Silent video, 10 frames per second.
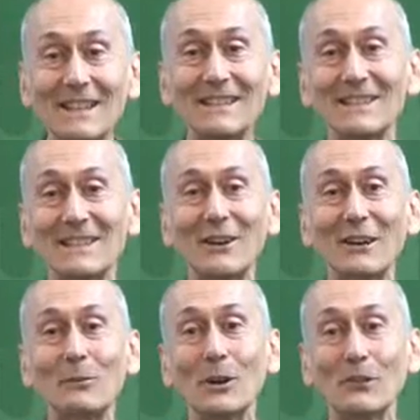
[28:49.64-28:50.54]

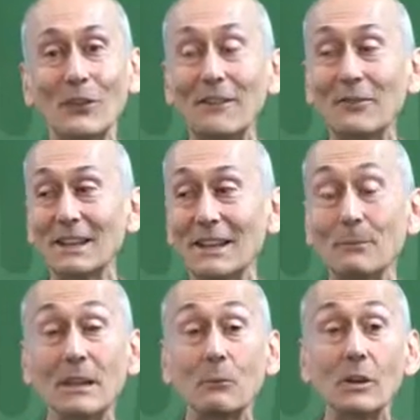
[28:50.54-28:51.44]
necessarily work for everything,
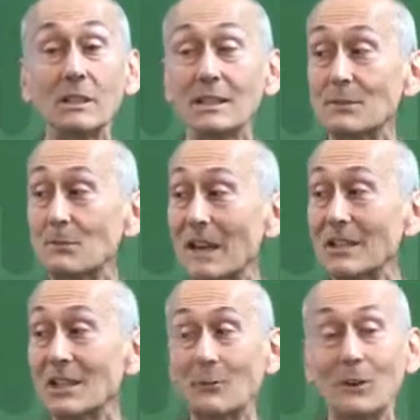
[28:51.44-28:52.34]
but it works
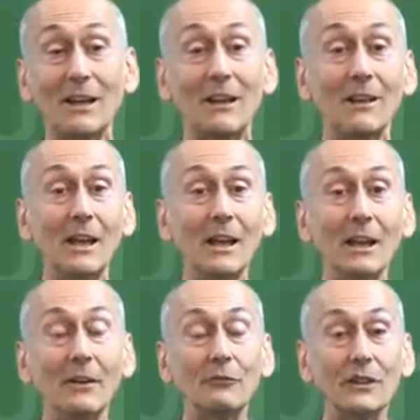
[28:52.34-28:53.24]
especially well
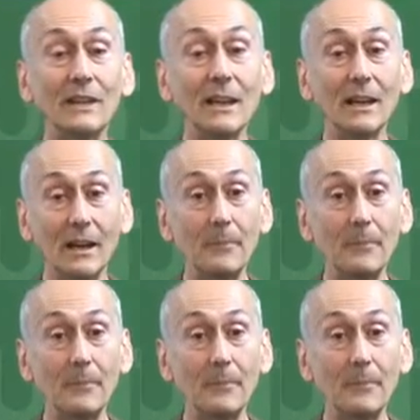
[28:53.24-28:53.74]
for the